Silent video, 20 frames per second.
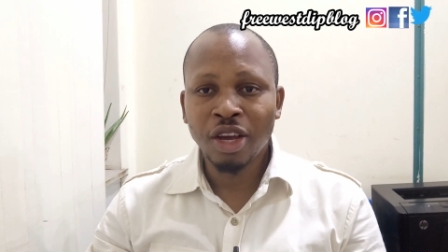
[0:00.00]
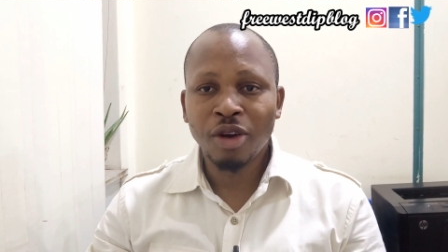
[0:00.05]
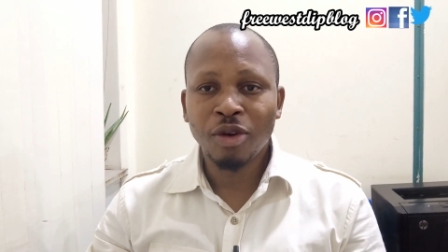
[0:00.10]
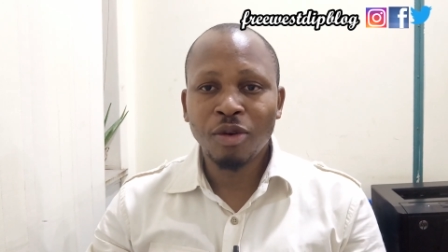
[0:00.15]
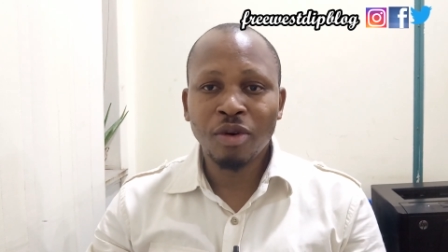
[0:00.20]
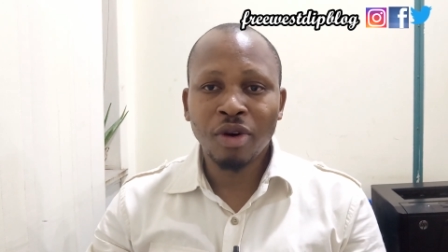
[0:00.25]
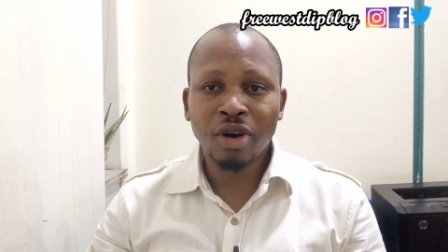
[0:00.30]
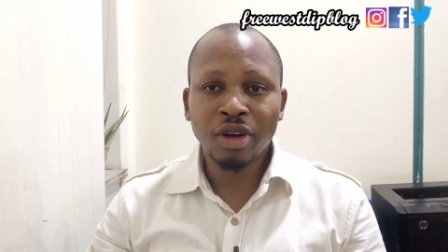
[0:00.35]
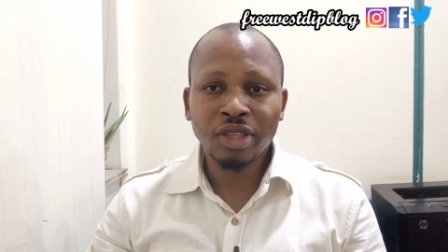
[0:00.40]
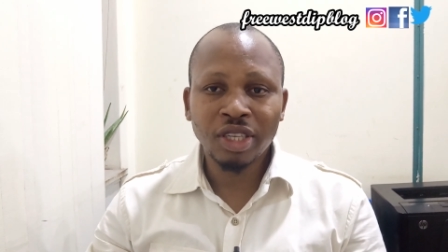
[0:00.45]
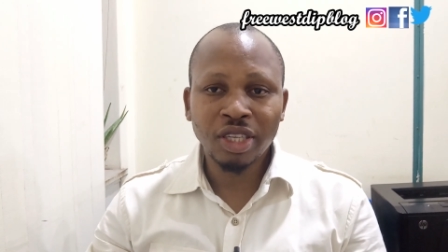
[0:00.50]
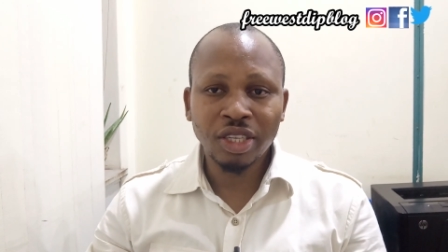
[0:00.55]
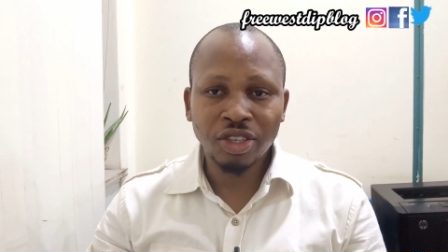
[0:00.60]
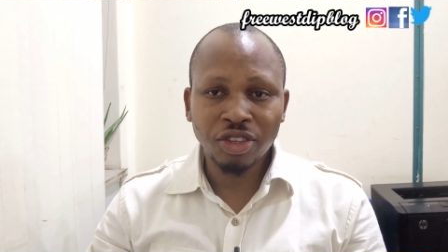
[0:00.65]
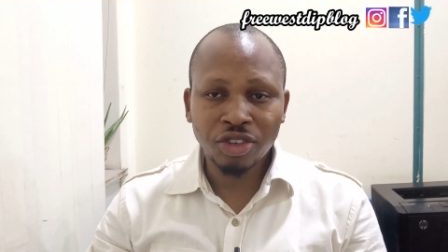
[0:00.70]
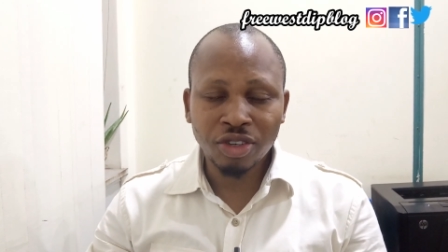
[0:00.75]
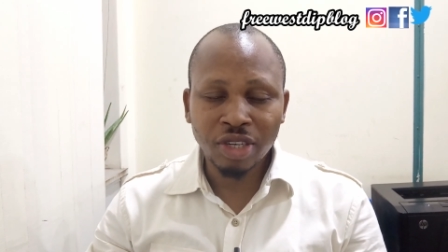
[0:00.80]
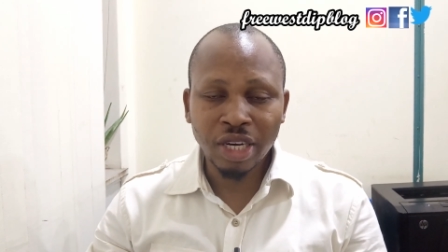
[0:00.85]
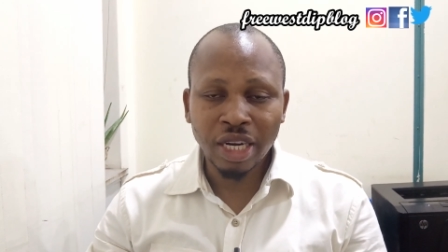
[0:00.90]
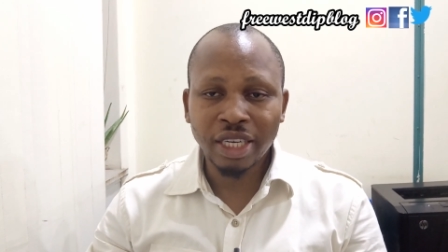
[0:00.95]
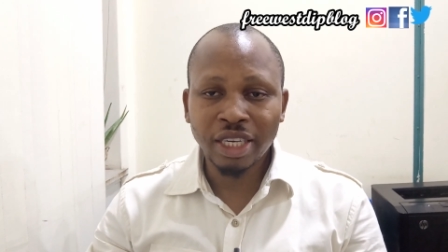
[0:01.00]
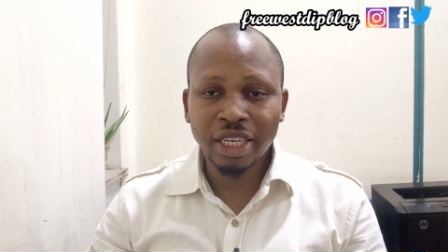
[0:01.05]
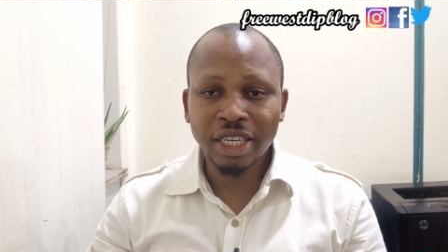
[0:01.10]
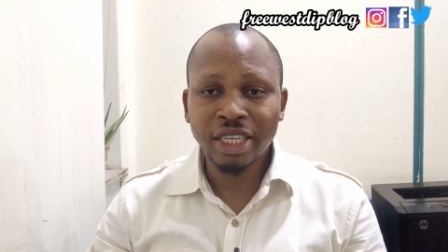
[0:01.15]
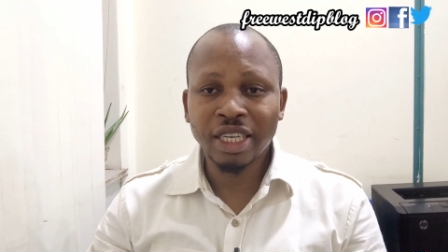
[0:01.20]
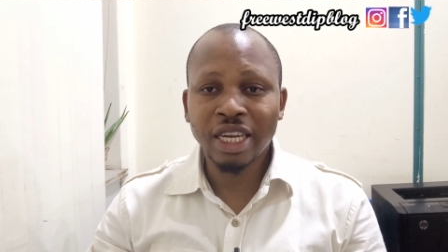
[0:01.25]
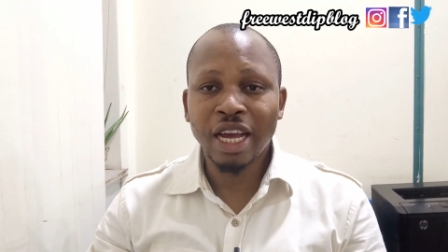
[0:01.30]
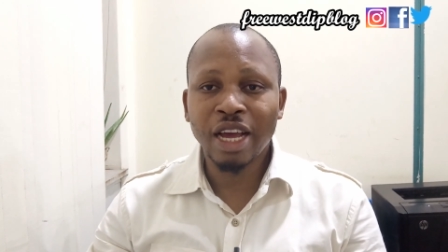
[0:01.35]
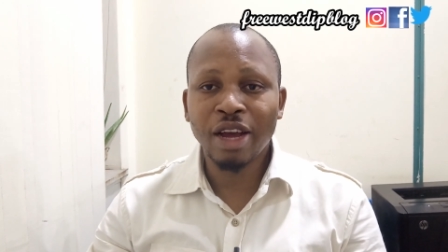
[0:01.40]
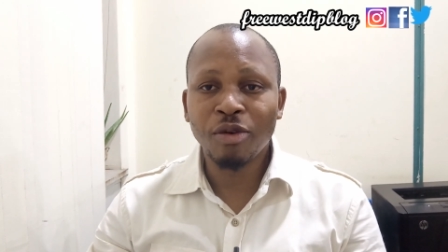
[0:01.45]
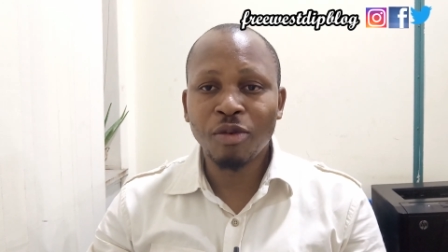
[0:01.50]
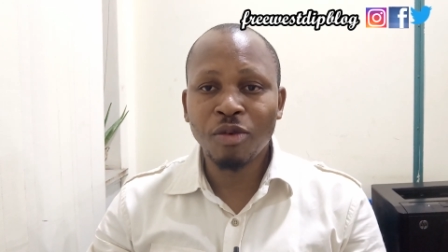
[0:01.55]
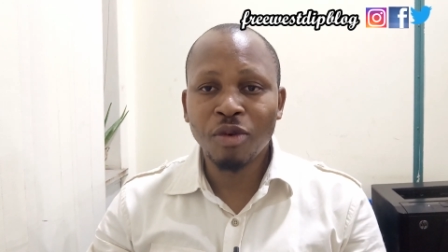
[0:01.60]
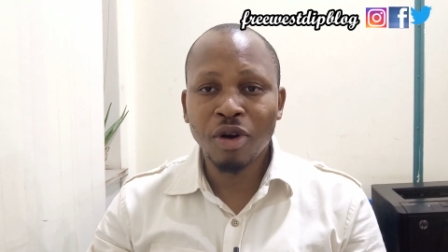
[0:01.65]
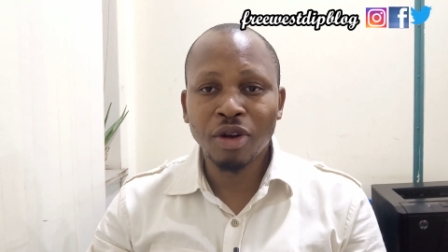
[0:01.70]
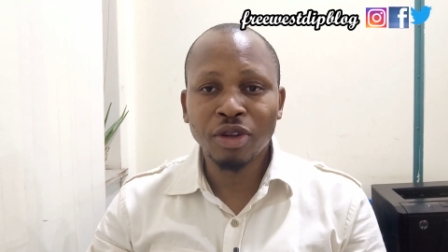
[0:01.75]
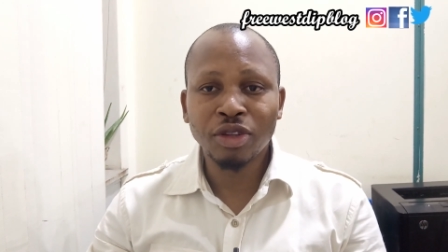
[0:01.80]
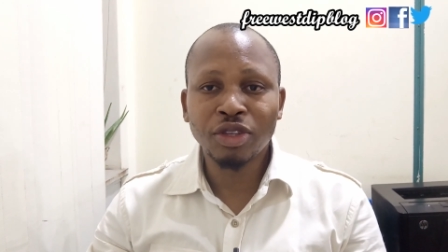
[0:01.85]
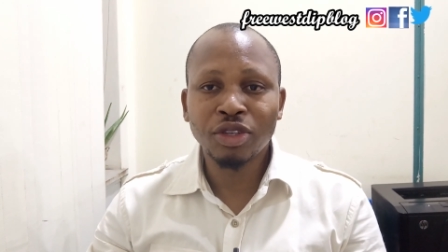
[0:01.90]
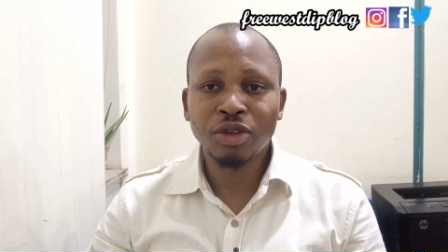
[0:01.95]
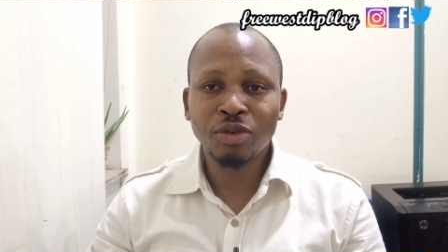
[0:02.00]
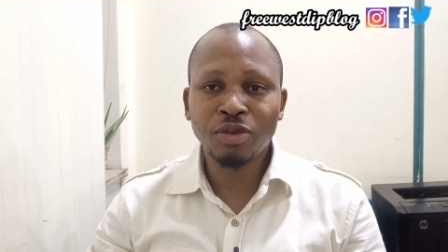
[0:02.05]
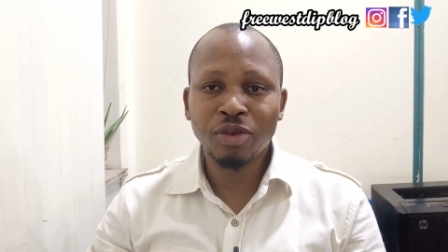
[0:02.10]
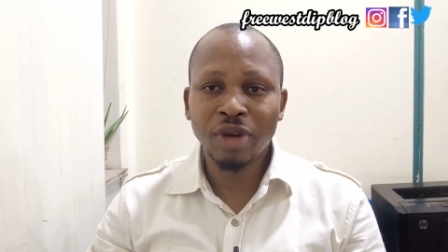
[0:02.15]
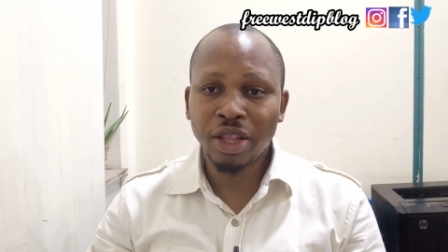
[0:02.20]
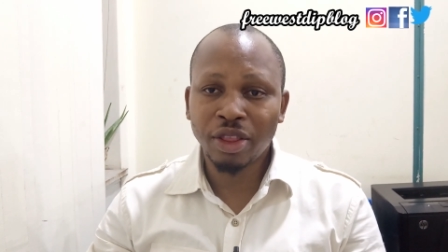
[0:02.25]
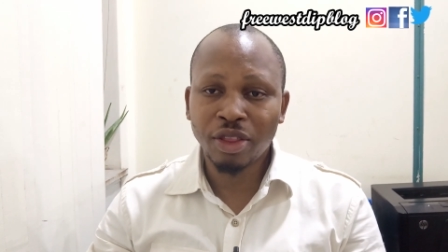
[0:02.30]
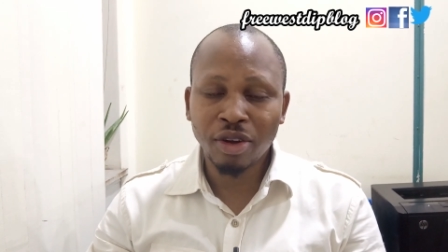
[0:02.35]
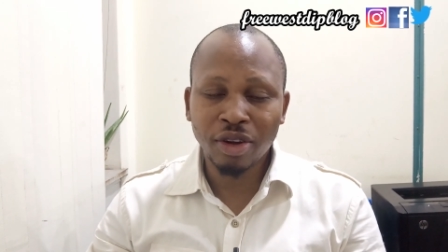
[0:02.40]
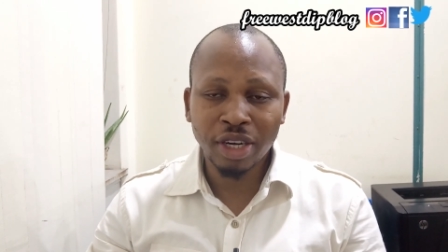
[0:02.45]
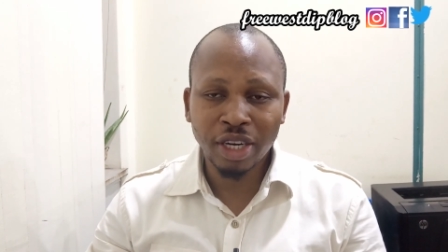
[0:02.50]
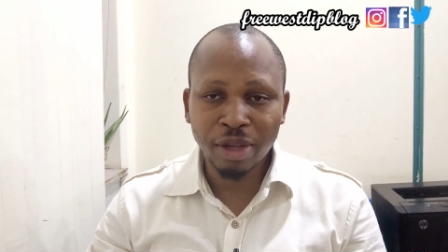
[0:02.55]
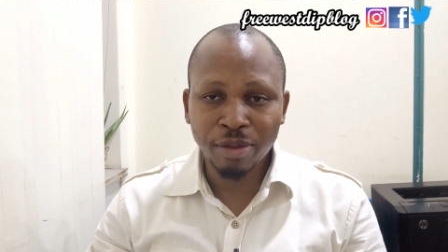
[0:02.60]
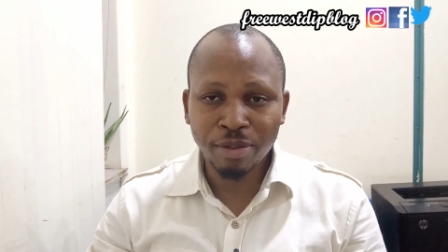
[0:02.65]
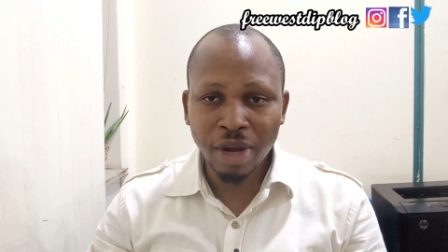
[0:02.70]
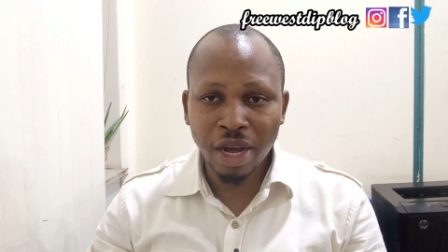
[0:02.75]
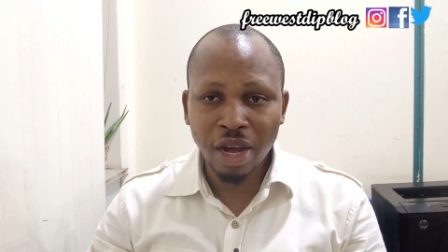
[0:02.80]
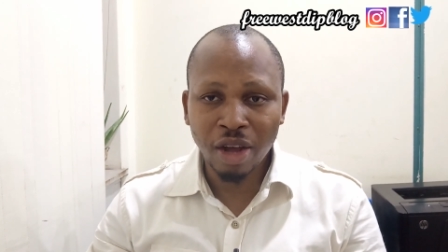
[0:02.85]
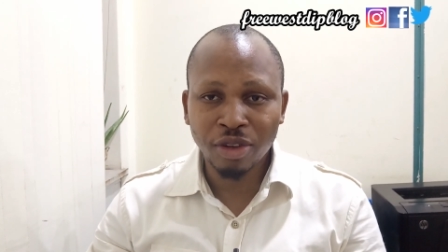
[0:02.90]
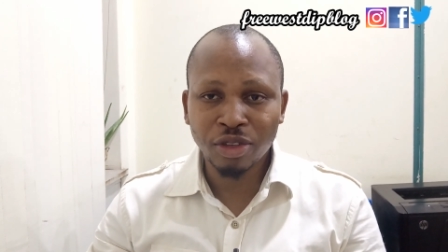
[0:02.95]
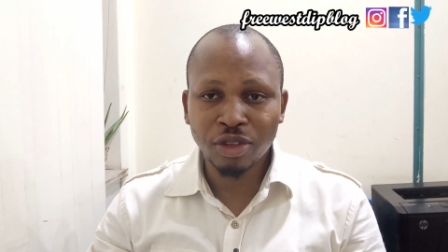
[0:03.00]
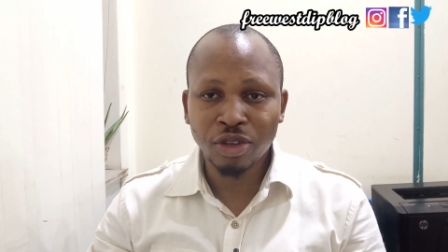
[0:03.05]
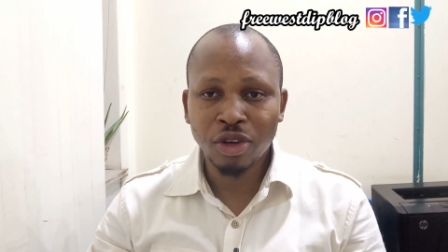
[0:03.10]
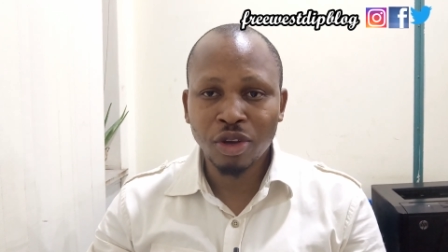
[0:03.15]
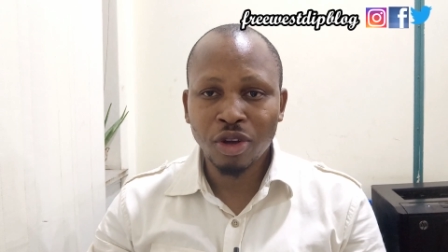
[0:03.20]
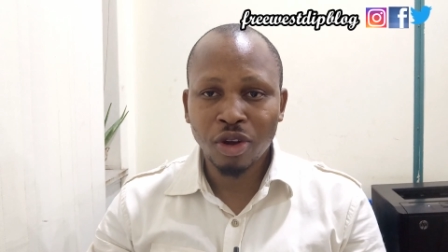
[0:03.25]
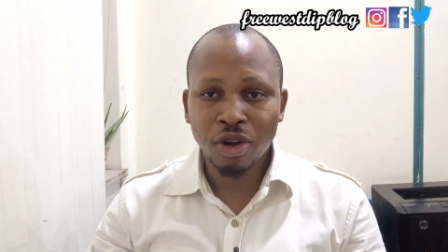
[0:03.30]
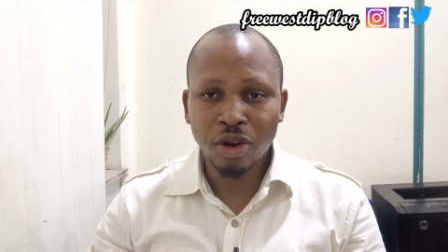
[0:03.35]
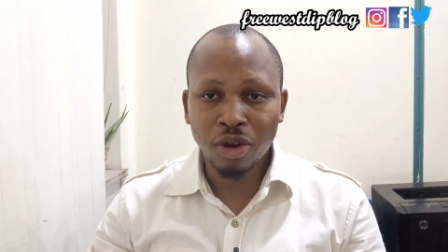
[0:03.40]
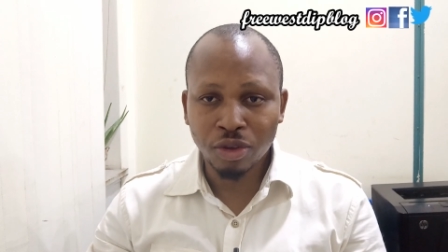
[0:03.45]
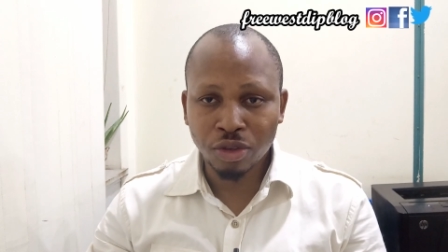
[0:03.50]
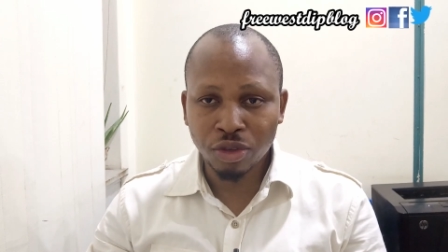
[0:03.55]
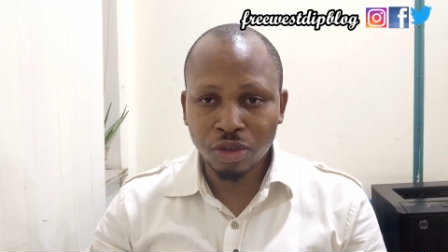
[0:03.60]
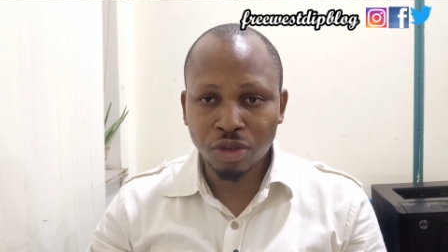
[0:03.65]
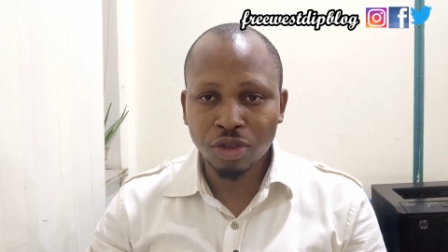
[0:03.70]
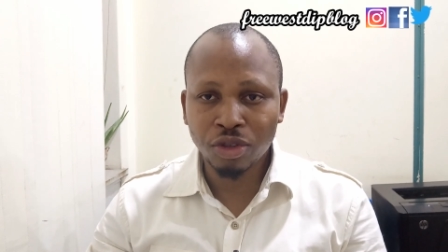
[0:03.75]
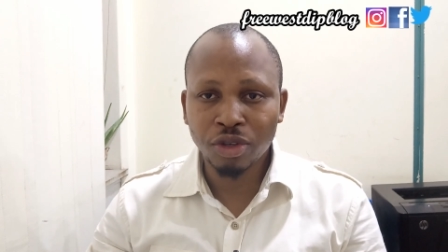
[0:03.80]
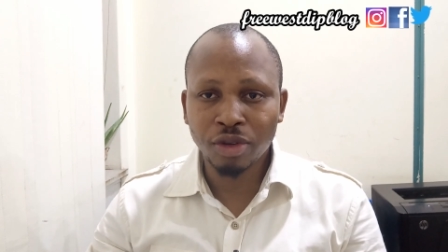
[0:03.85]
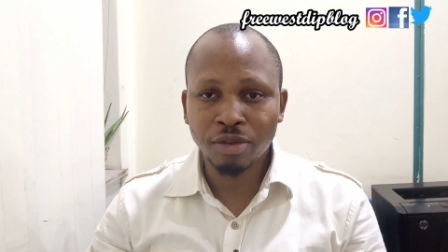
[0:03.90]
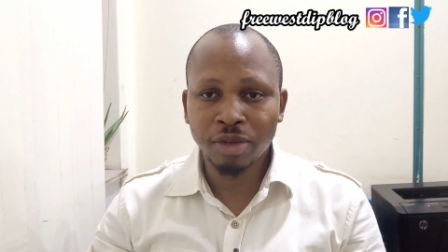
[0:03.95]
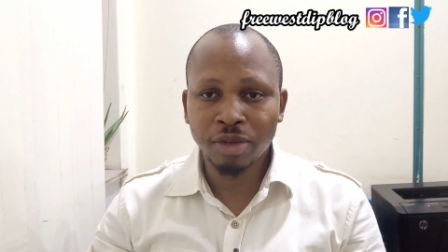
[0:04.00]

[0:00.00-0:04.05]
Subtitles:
what is trending and what we are talking about on social